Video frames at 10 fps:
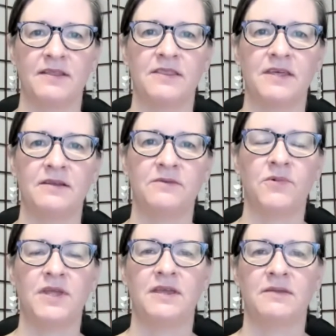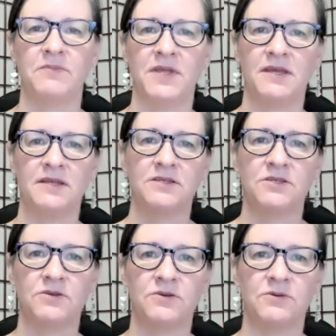Then we can begin
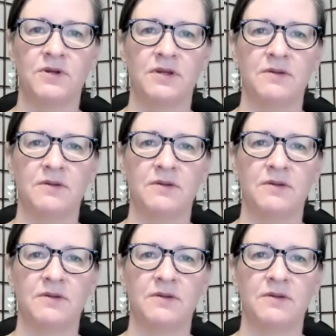to